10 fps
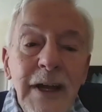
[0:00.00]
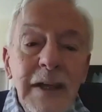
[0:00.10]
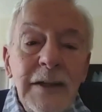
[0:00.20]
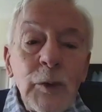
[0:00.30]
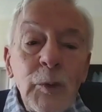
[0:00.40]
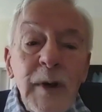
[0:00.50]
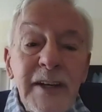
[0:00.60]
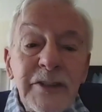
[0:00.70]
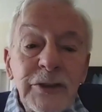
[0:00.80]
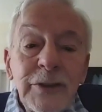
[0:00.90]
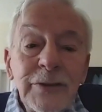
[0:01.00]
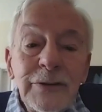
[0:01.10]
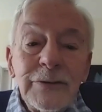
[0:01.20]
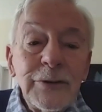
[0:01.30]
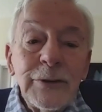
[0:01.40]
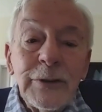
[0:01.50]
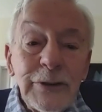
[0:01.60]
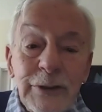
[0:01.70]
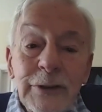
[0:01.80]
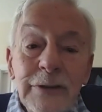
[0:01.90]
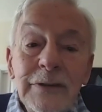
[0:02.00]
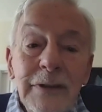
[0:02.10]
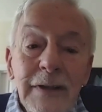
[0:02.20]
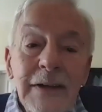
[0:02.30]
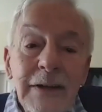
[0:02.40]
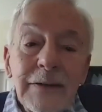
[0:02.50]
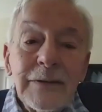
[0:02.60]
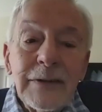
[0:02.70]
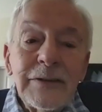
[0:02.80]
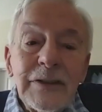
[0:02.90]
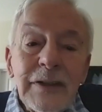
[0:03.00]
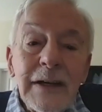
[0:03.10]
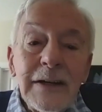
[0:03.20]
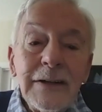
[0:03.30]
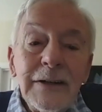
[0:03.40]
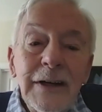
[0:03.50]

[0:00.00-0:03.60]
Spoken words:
in the Western tradition, I think, that's there,